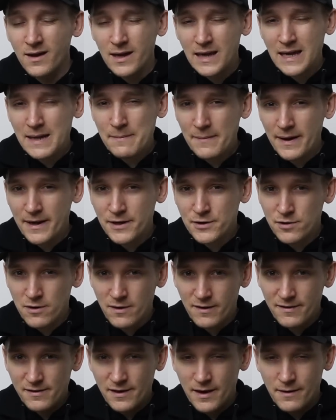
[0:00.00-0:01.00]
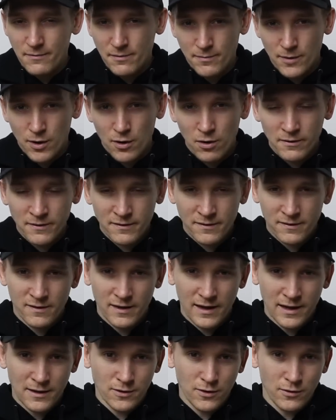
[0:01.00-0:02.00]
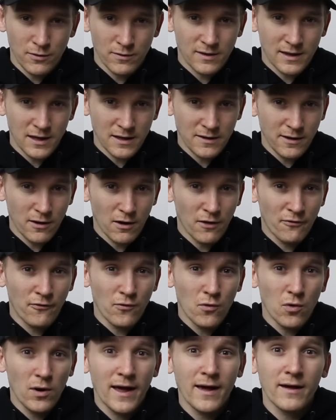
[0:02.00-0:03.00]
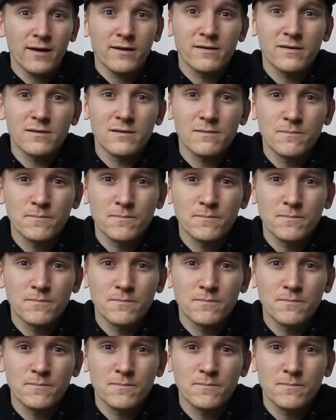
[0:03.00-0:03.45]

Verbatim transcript: He may try and save some costs and use DDR4X.